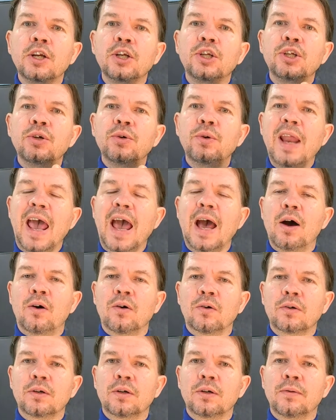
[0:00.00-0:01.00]
tune out
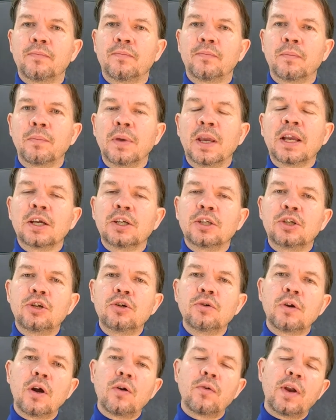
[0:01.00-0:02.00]
because you
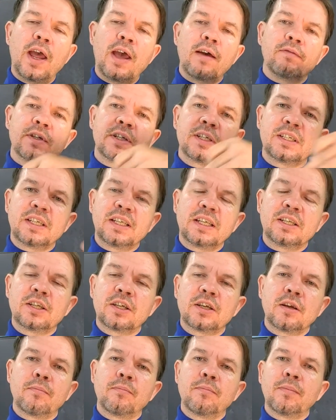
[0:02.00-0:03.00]
don't have a
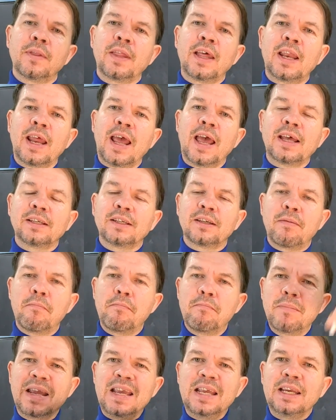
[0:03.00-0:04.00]
system that has a
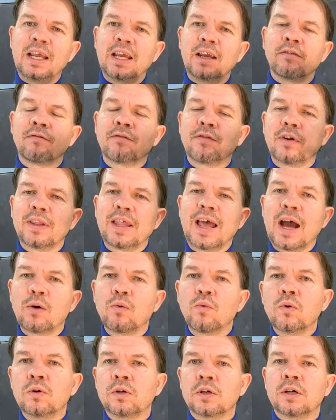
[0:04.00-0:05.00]
meaning for that
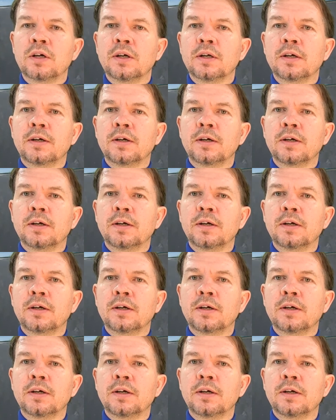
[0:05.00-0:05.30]
word.